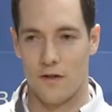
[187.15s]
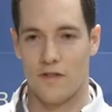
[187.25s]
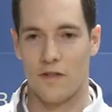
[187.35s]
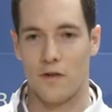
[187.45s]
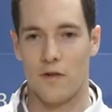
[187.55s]
Well,
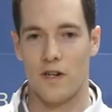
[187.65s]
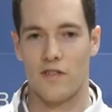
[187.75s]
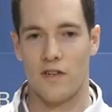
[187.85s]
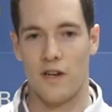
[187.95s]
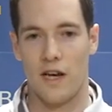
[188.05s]
that's a good
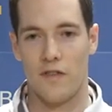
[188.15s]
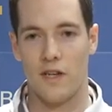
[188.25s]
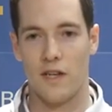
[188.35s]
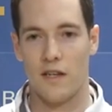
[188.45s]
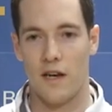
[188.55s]
question. I
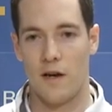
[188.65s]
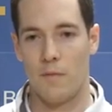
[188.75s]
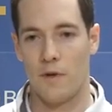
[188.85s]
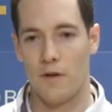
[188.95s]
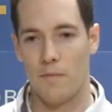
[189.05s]
think
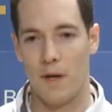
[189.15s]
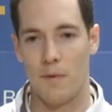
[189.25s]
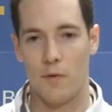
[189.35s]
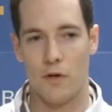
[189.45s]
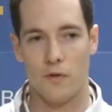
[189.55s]

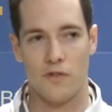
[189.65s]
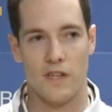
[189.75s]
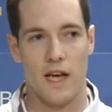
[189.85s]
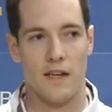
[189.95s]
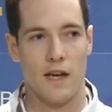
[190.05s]
maybe what will
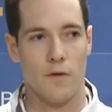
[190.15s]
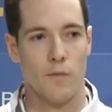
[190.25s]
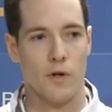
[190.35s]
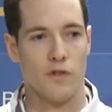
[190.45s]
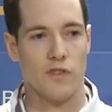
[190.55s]
stand out
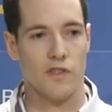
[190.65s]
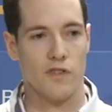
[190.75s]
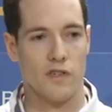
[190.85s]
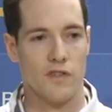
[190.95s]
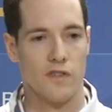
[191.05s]
most
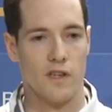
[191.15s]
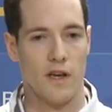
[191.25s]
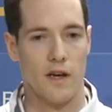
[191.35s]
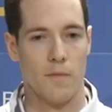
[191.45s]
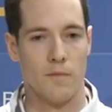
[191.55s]
is just
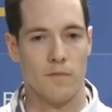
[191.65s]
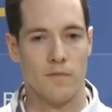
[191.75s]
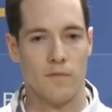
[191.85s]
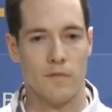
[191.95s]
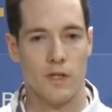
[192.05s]

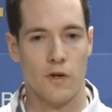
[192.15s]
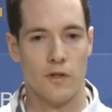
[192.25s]
you know,